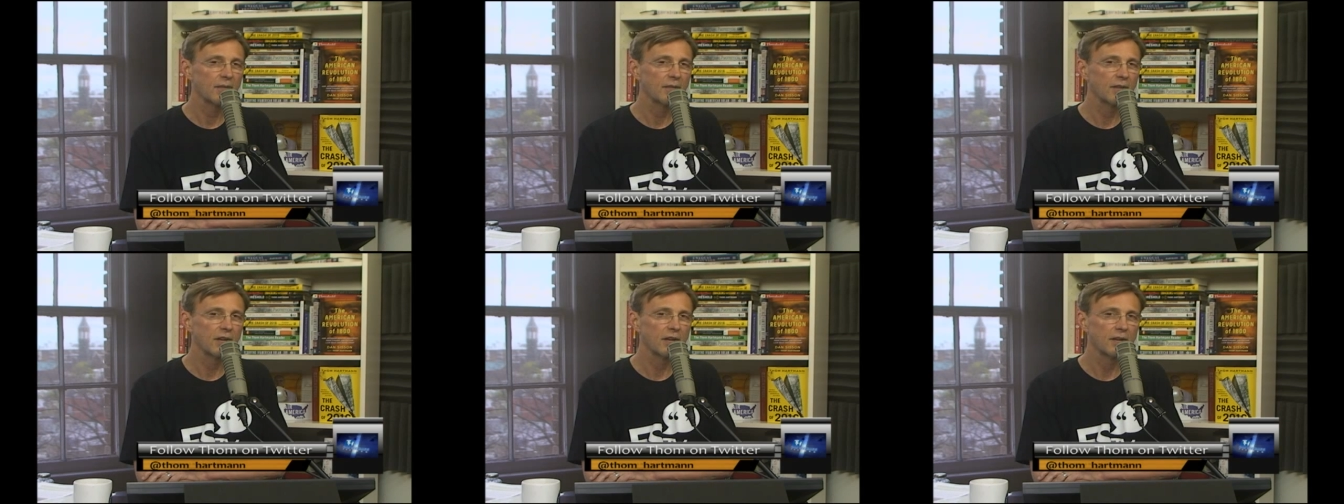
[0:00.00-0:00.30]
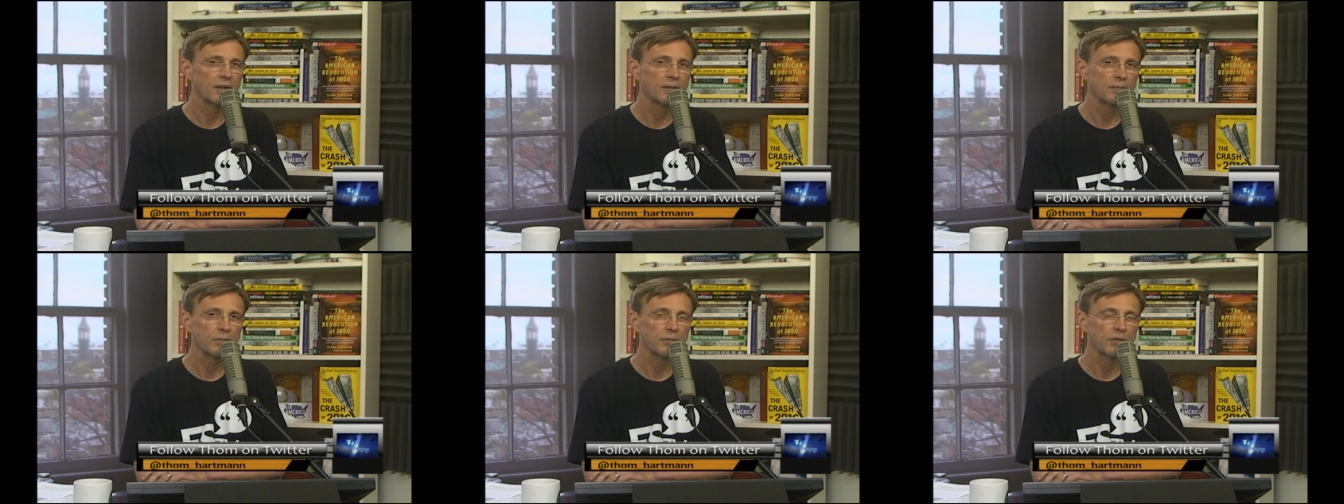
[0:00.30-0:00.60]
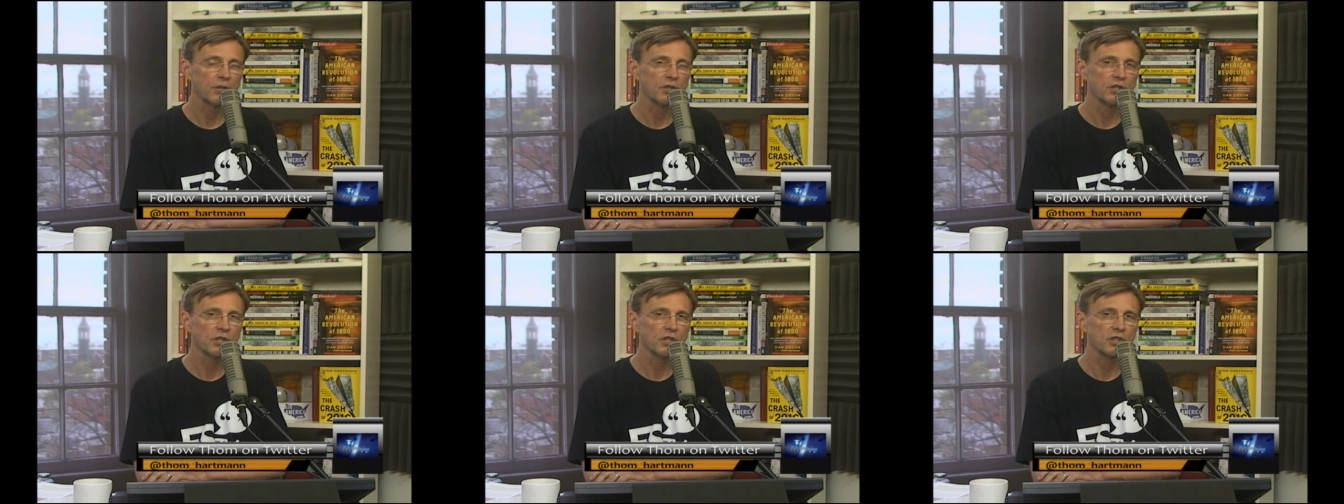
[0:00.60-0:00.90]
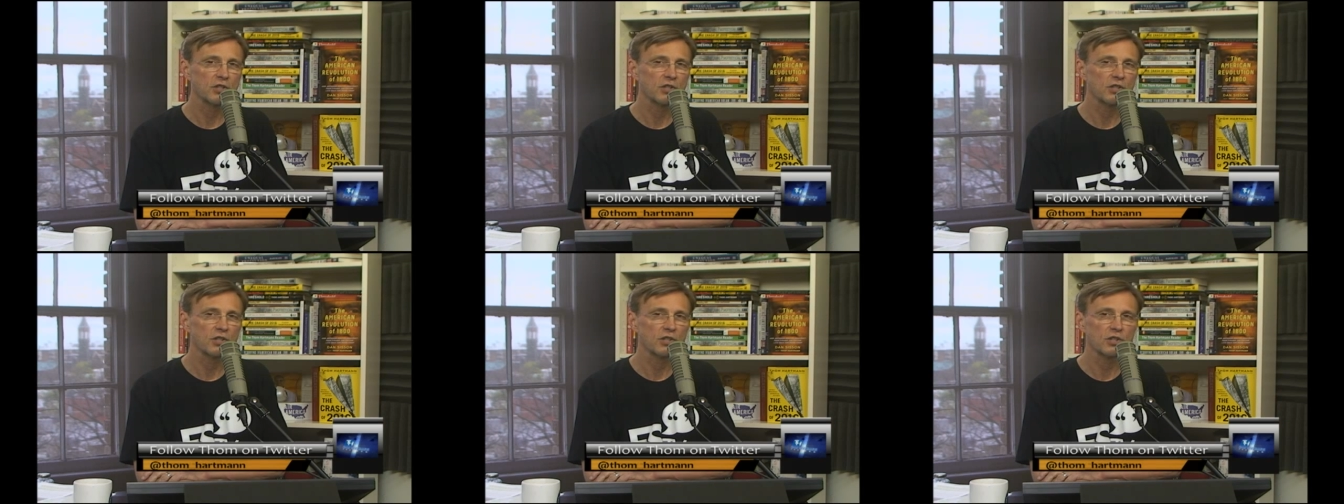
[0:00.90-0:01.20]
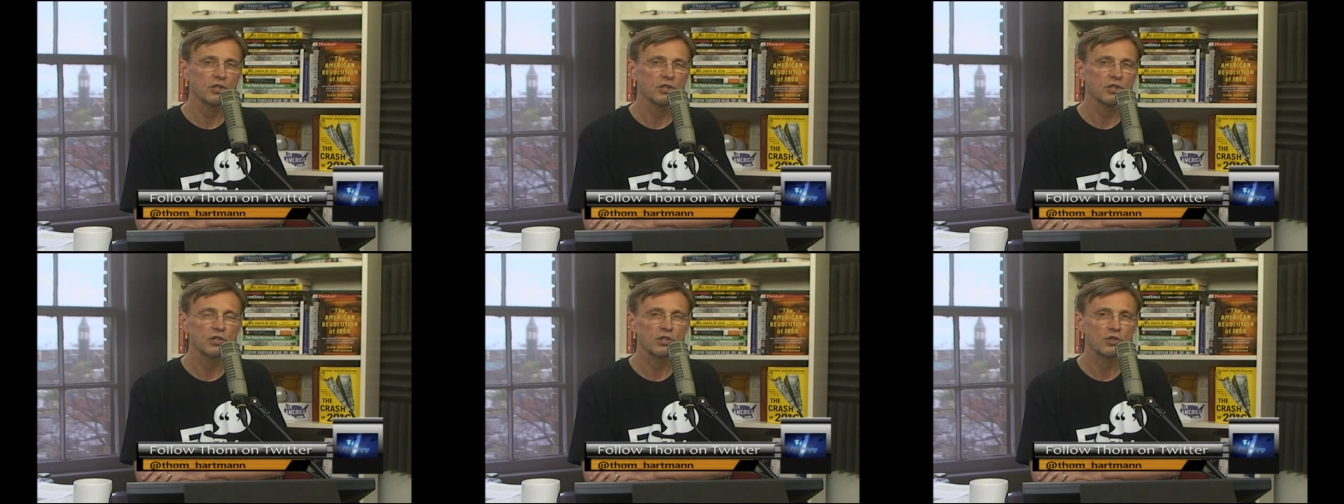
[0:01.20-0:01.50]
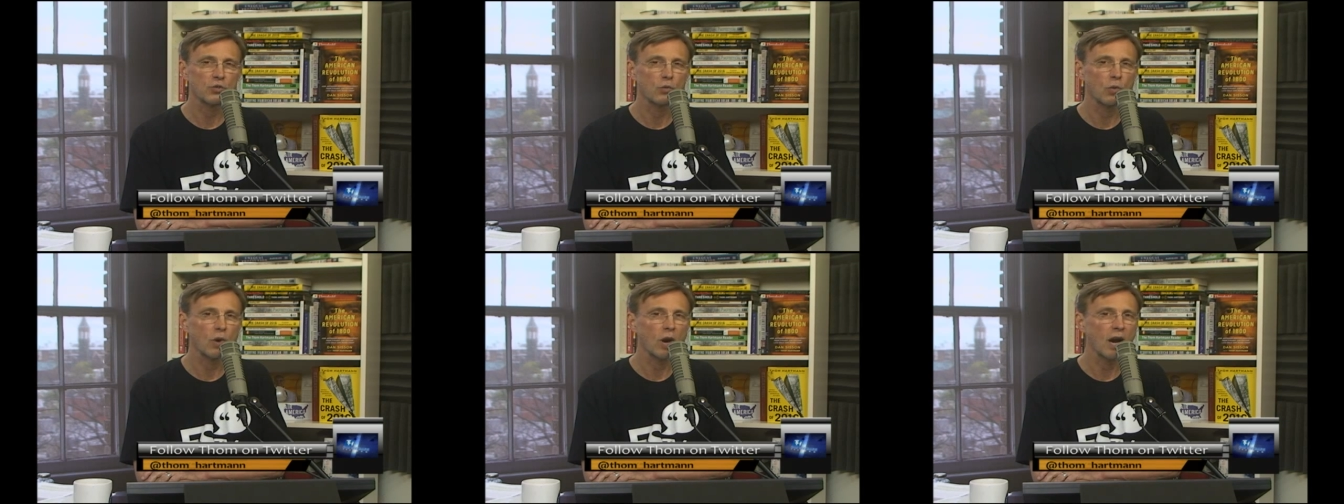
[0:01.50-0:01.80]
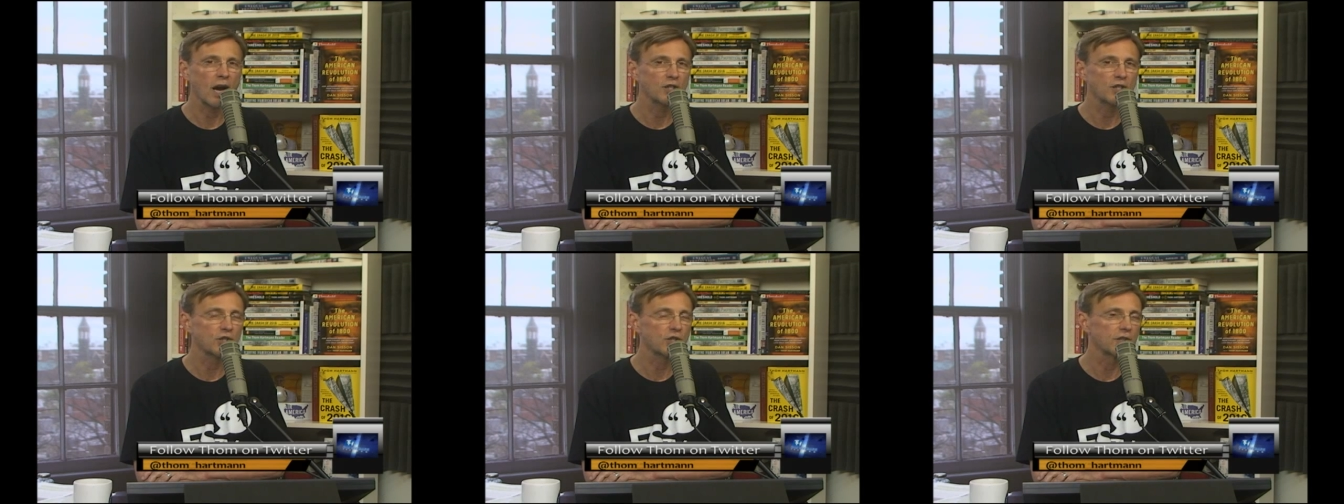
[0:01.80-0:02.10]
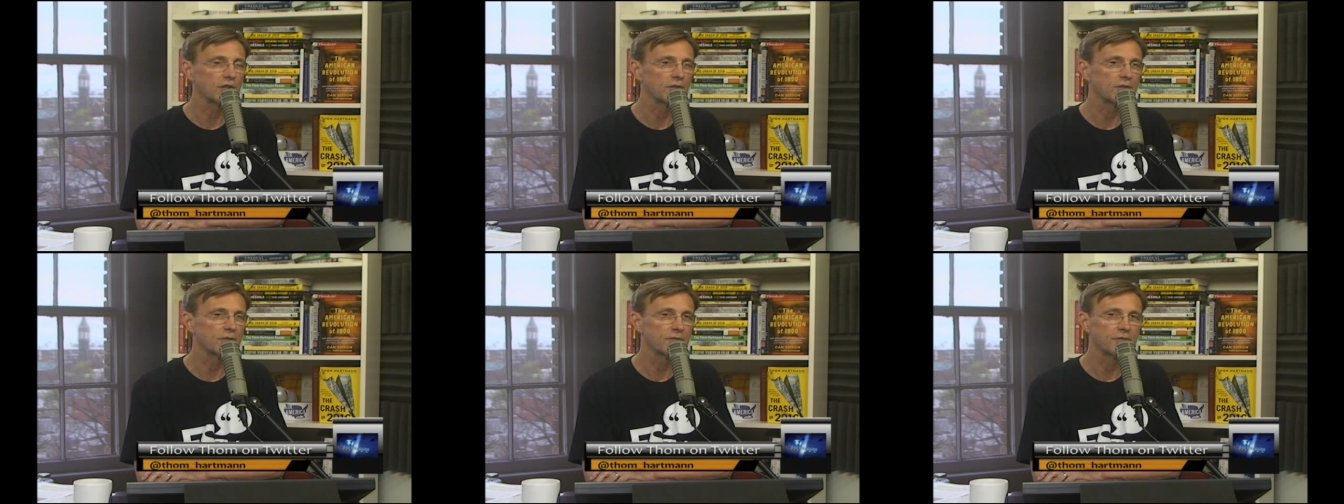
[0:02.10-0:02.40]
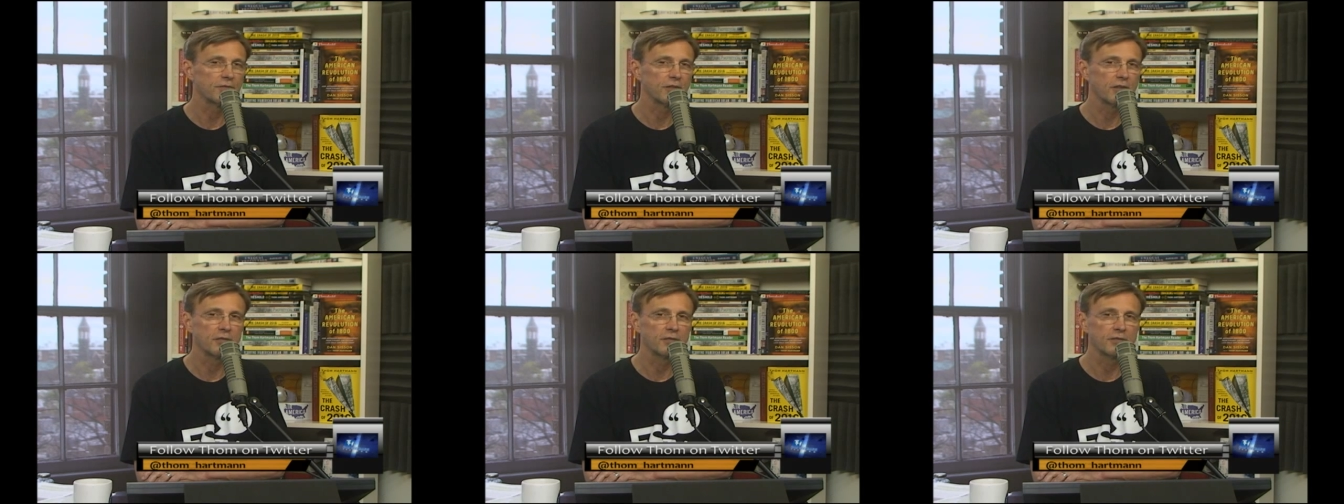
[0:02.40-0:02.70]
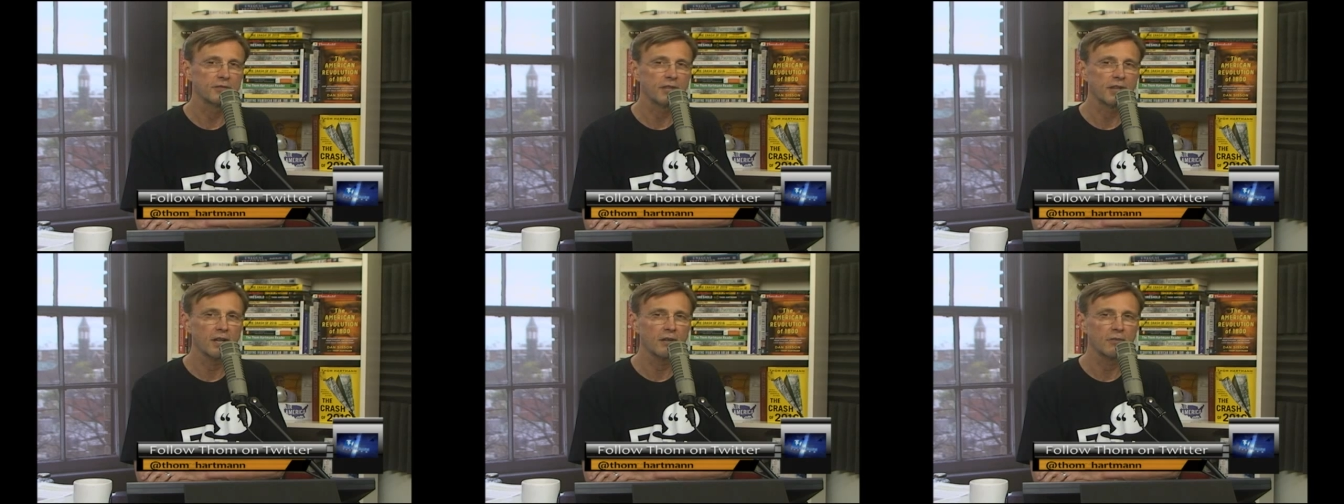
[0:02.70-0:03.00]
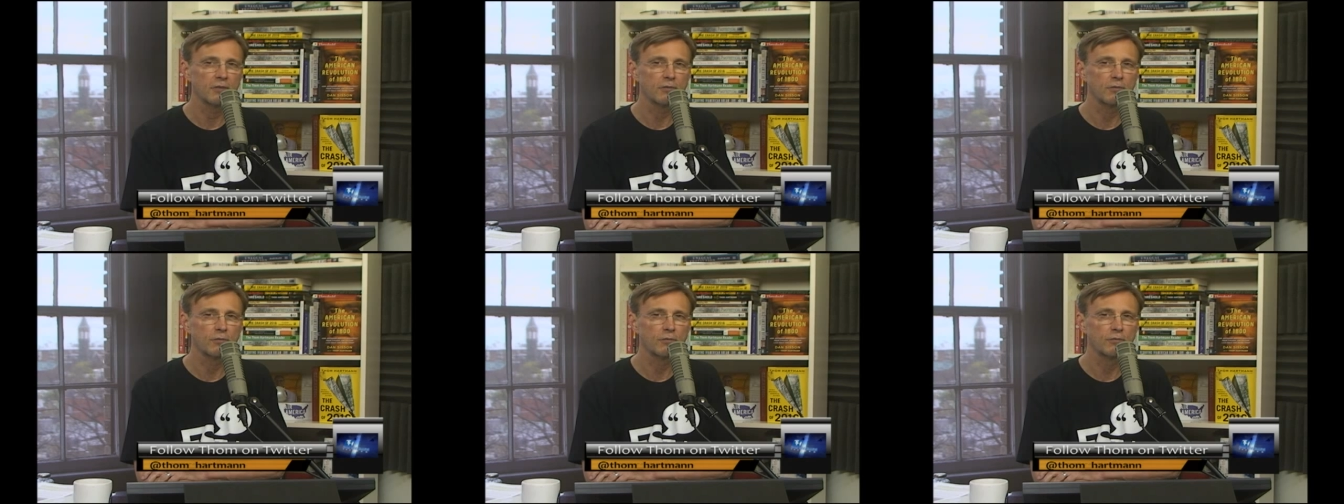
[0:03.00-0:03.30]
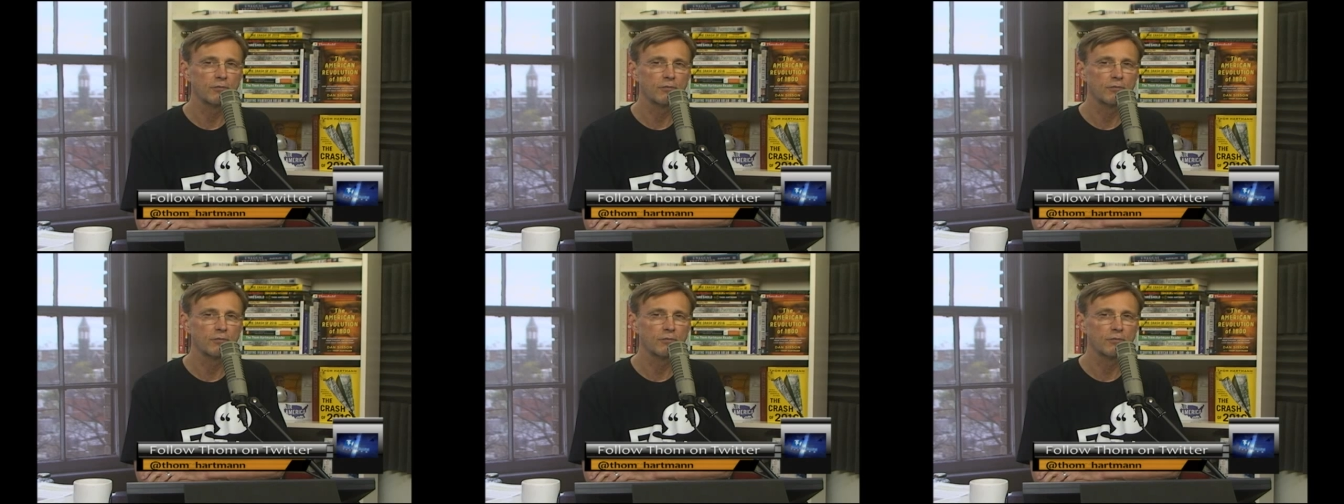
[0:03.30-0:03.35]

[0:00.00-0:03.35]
of our, a there's a there's a swatch of of kind of